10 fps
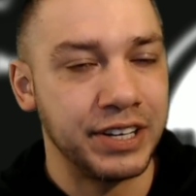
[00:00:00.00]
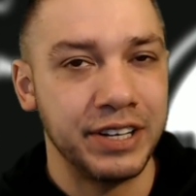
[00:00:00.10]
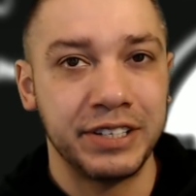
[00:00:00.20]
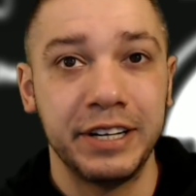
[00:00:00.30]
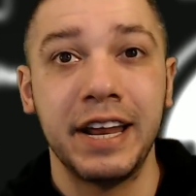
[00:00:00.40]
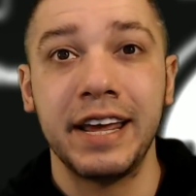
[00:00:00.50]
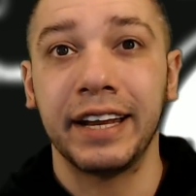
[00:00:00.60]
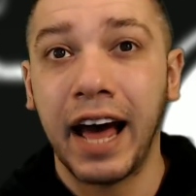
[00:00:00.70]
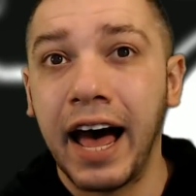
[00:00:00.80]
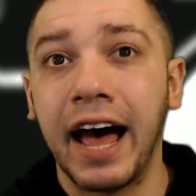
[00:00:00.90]
to the naked
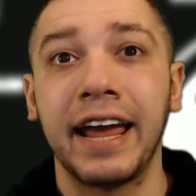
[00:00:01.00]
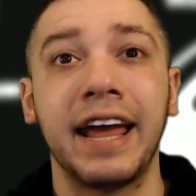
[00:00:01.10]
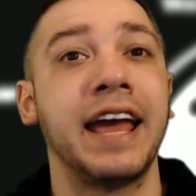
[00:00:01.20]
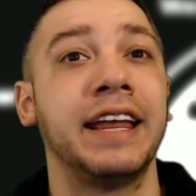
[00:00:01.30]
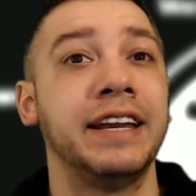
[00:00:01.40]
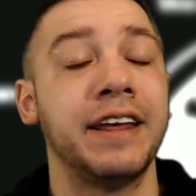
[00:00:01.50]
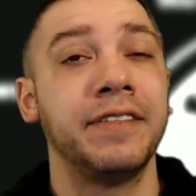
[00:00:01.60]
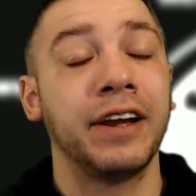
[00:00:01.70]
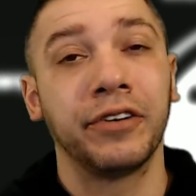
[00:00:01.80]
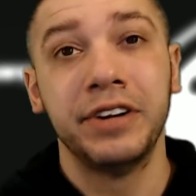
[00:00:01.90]
eye, and
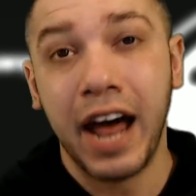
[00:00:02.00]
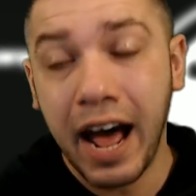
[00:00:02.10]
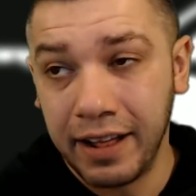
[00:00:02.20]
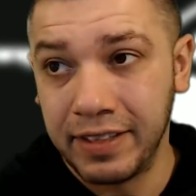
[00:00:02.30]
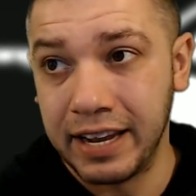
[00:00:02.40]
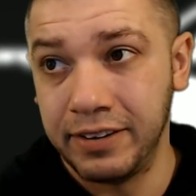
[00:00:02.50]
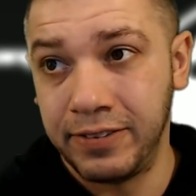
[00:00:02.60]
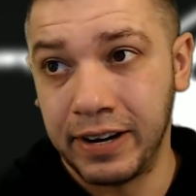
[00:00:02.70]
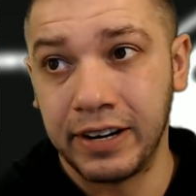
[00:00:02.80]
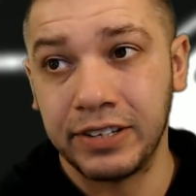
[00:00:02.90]
they are not that
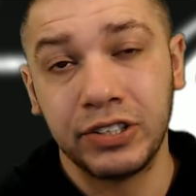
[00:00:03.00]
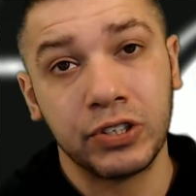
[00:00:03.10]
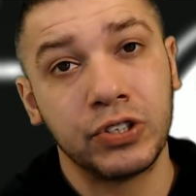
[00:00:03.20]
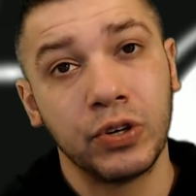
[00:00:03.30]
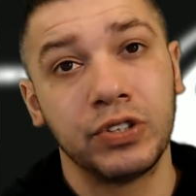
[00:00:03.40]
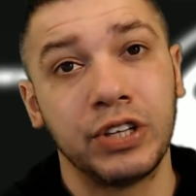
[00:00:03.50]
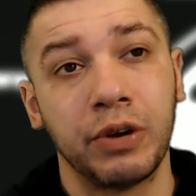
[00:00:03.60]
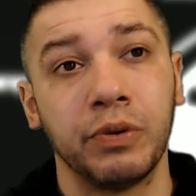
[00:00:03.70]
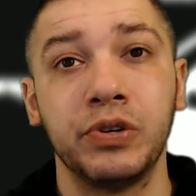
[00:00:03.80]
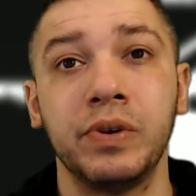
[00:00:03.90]
nefarious. It just shows that they
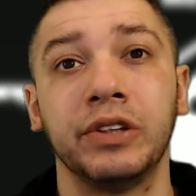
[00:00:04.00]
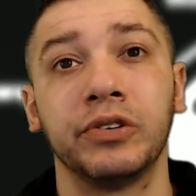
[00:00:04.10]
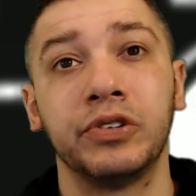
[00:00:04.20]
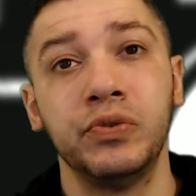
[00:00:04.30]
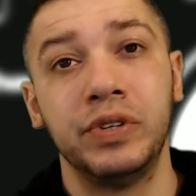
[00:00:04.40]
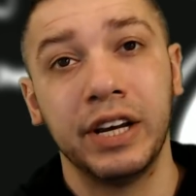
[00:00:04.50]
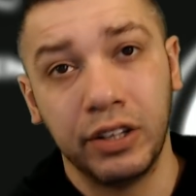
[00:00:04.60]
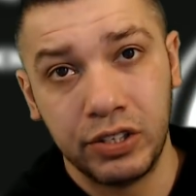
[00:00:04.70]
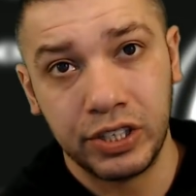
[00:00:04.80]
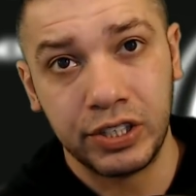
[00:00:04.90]
were doing their due
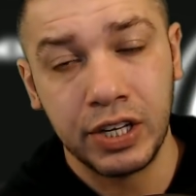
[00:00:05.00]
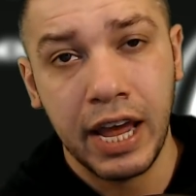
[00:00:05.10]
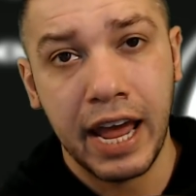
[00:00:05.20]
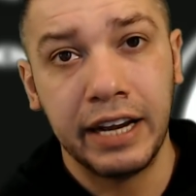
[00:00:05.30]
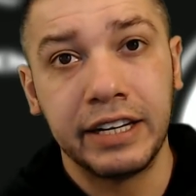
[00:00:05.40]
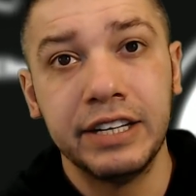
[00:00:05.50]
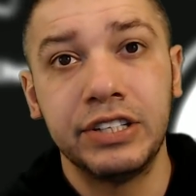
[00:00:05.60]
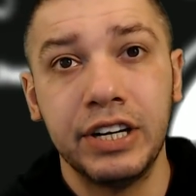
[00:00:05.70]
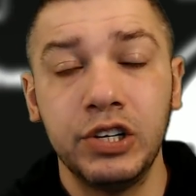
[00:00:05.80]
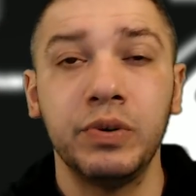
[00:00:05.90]
diligence and
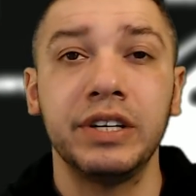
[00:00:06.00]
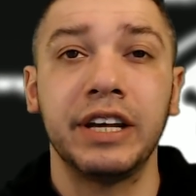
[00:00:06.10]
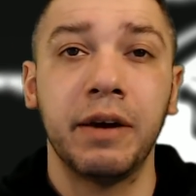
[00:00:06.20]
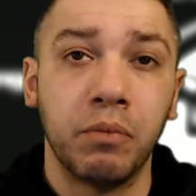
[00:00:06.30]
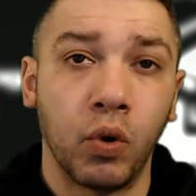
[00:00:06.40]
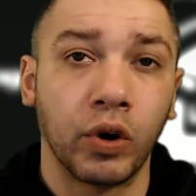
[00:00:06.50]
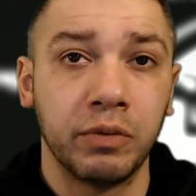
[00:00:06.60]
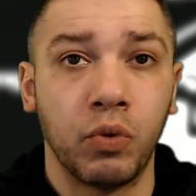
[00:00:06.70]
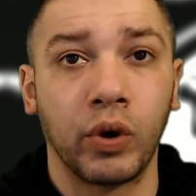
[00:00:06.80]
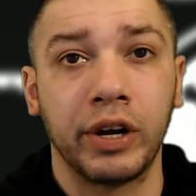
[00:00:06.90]
continuing to get more and
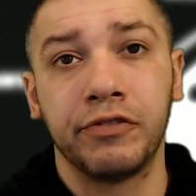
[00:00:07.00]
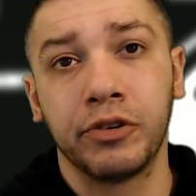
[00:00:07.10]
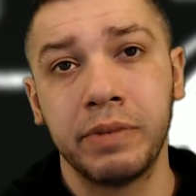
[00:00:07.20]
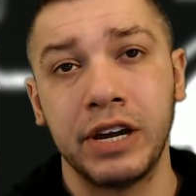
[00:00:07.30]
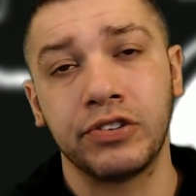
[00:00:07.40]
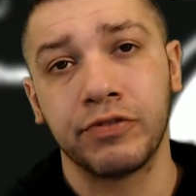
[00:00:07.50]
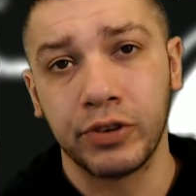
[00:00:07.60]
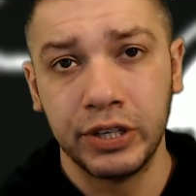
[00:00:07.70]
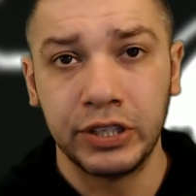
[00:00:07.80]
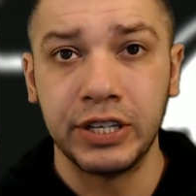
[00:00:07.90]
more information. For
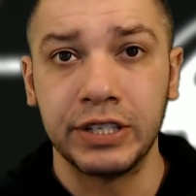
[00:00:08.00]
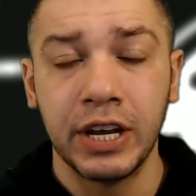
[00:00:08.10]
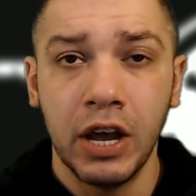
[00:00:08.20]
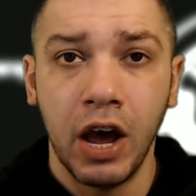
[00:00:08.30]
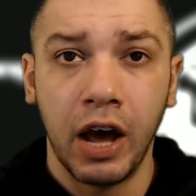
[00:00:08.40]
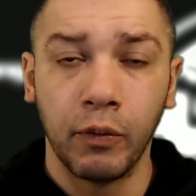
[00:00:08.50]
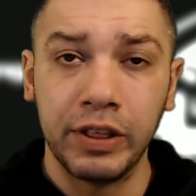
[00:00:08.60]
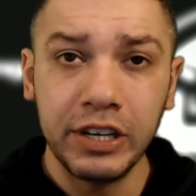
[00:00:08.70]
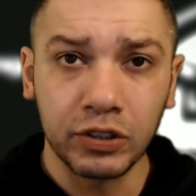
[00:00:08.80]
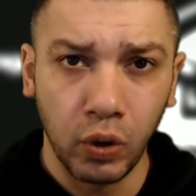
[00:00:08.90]
instance, when
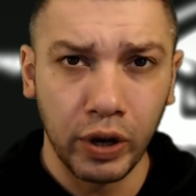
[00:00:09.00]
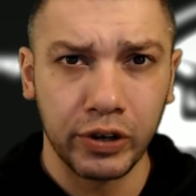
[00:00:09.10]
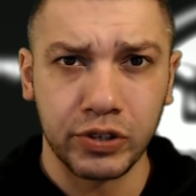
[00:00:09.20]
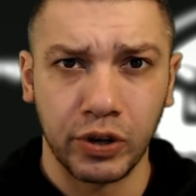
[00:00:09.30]
these lawyers are